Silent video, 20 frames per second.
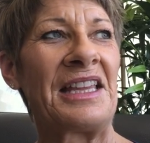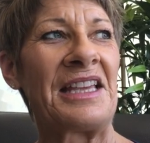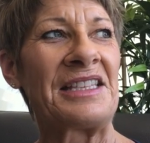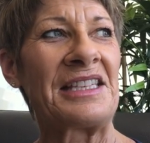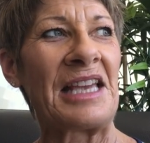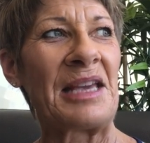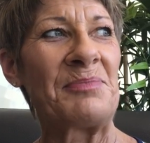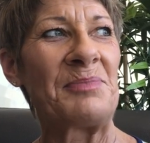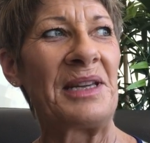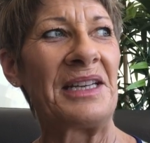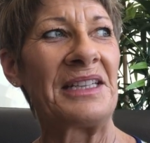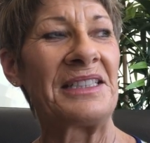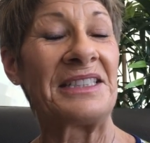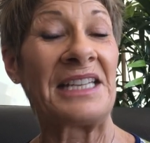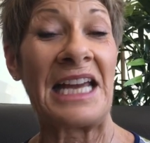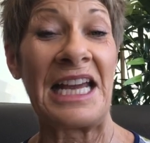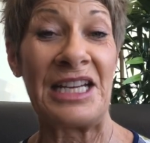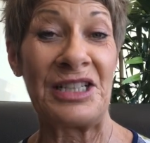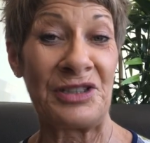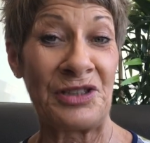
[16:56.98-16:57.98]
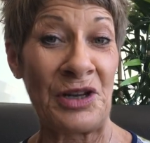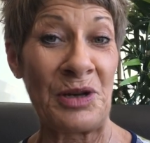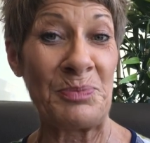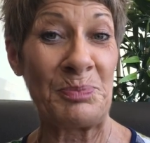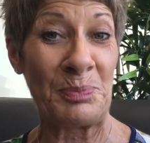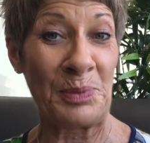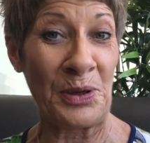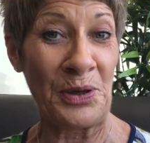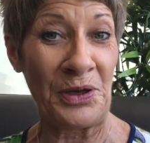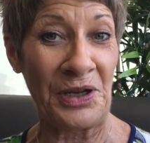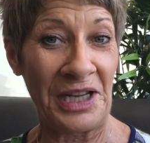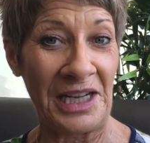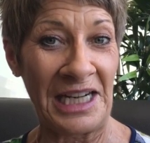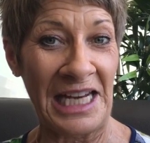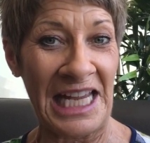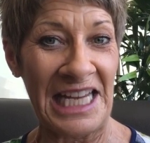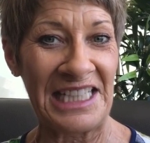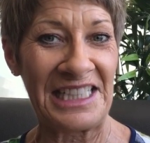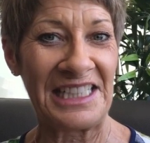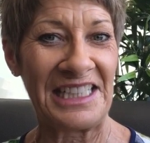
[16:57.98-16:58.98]
They say meditate, don't
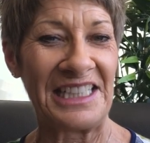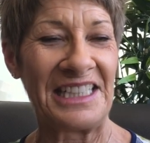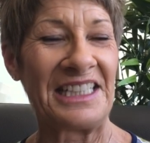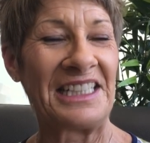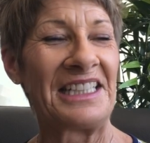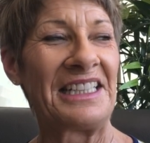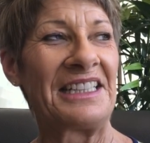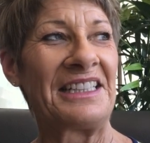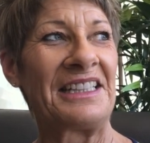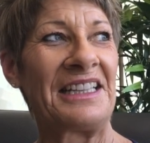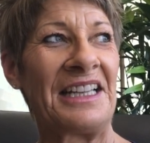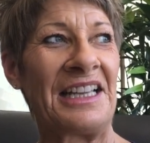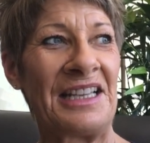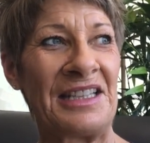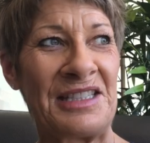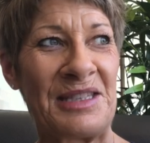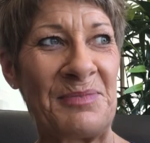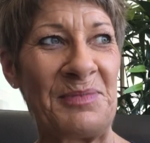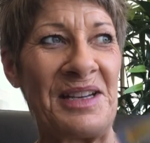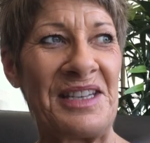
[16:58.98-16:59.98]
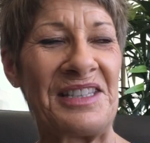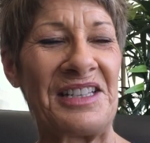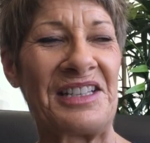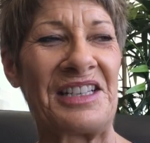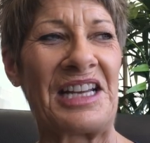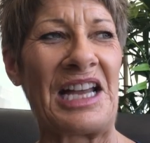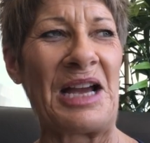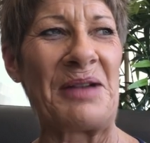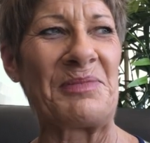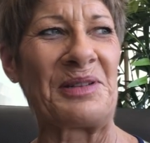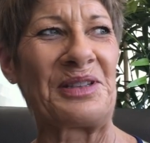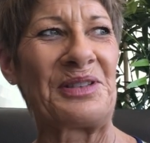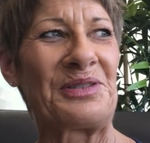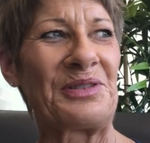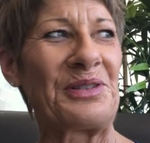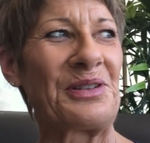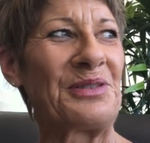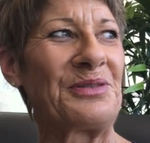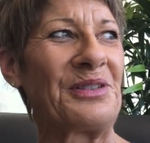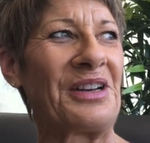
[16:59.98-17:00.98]
percolate, is the message coming
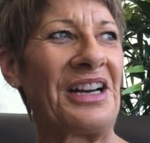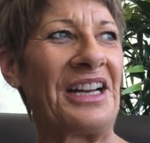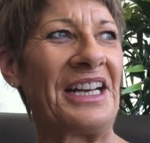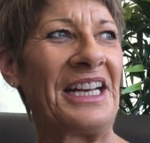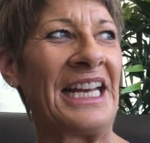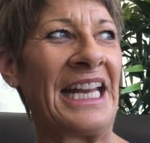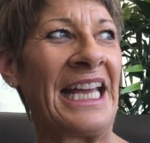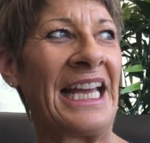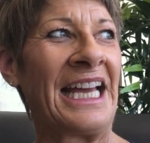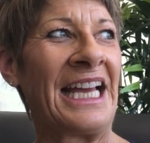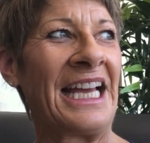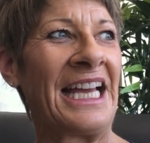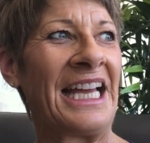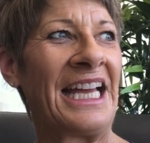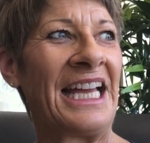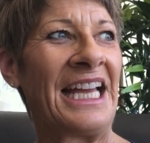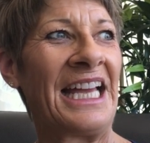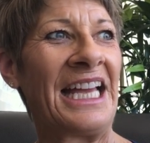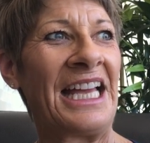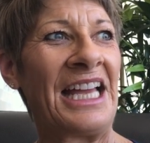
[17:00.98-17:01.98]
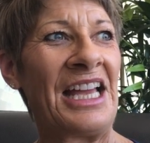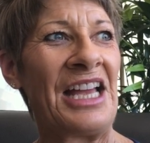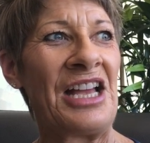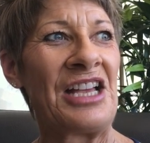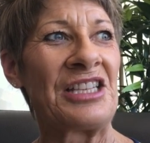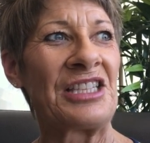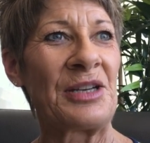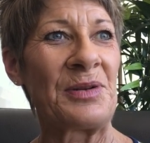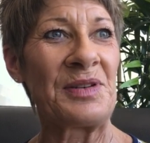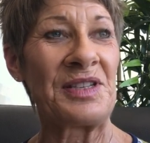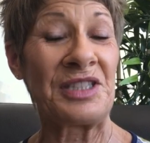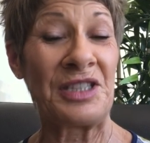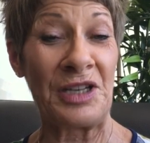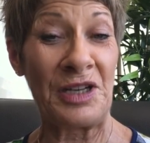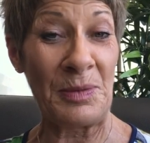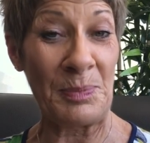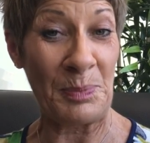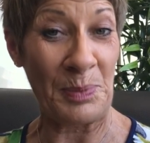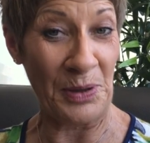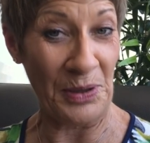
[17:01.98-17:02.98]
through right now. So
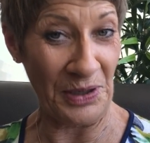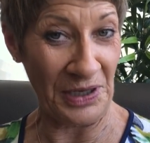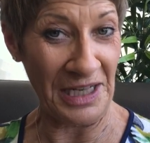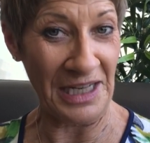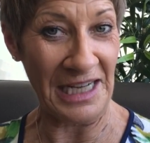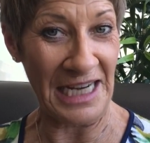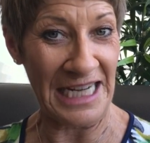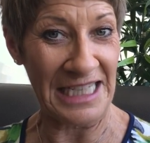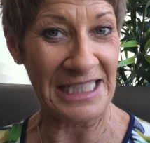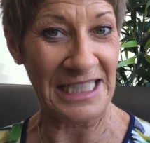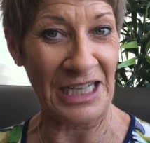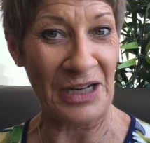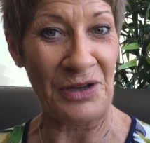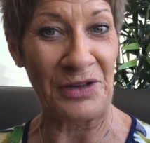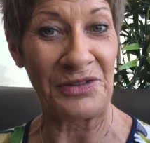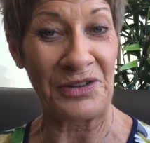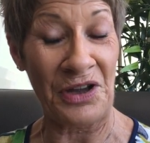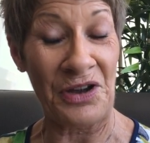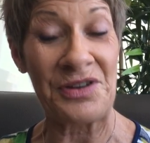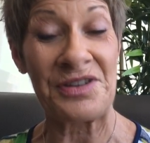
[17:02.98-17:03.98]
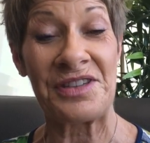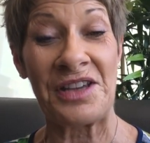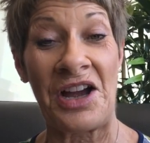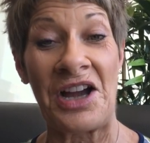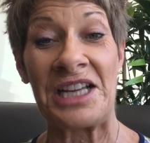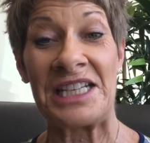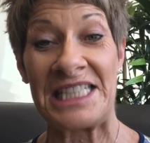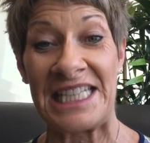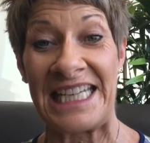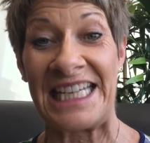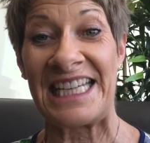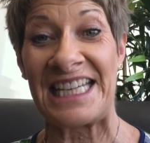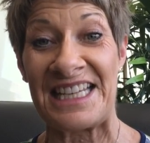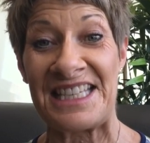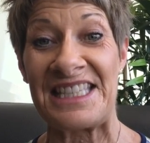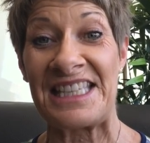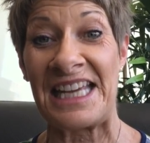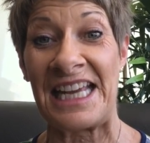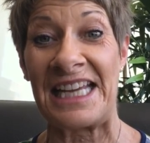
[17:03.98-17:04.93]
instead of percolating on those ideas